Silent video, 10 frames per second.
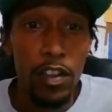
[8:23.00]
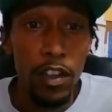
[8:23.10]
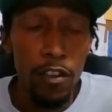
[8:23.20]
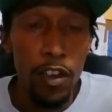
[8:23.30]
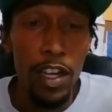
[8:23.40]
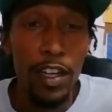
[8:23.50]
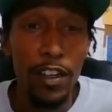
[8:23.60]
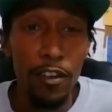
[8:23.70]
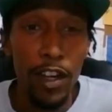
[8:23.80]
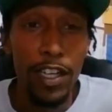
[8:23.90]
Okay.
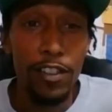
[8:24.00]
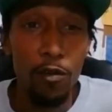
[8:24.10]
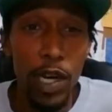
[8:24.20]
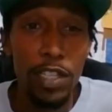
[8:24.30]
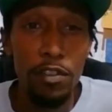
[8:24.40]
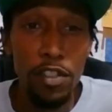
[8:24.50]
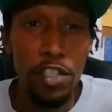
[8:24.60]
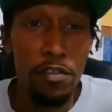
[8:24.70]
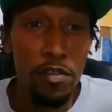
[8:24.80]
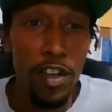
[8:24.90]
Okay. So why'd you
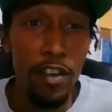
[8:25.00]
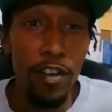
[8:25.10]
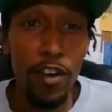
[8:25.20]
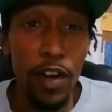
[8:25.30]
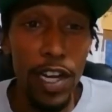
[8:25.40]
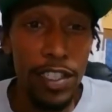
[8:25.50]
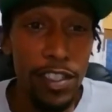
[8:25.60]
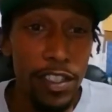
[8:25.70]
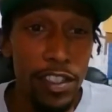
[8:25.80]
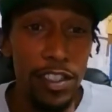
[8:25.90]
choose go-go as
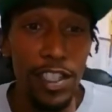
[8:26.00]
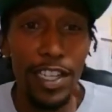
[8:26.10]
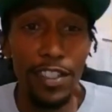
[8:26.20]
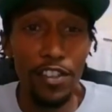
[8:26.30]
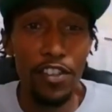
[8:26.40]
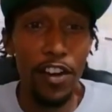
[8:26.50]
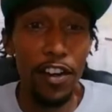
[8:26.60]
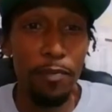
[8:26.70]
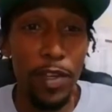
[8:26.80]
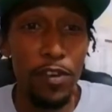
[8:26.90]
a genre
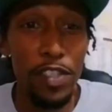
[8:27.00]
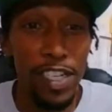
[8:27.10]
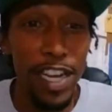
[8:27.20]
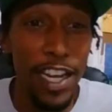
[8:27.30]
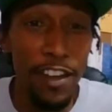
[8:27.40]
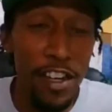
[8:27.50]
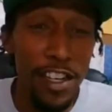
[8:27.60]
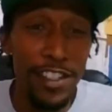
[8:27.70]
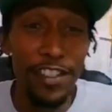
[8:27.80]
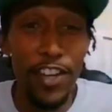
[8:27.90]
of music? Like you
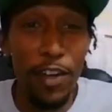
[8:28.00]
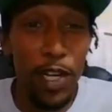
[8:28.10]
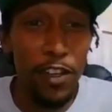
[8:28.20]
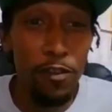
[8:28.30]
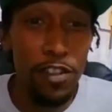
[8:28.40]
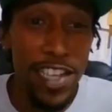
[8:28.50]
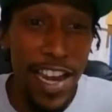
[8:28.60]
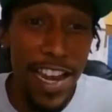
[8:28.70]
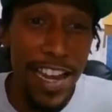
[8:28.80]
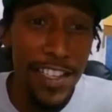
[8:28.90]
didn't want to do
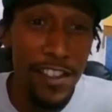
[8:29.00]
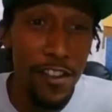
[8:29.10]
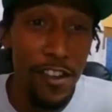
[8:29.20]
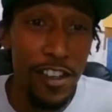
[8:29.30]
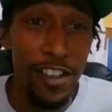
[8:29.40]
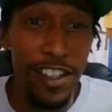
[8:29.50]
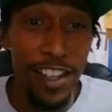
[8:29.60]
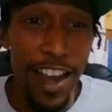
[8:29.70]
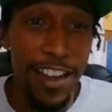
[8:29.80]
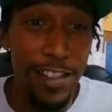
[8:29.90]
jazz or
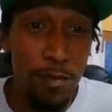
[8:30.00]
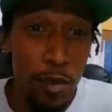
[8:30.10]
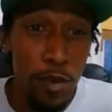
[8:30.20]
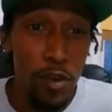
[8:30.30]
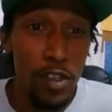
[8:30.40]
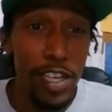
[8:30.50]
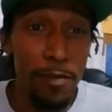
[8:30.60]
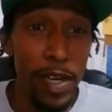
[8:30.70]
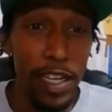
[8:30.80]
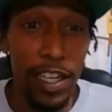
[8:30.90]
gospel or
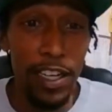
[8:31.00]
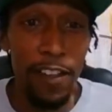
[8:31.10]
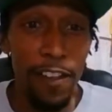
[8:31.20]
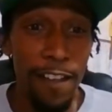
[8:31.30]
something like that?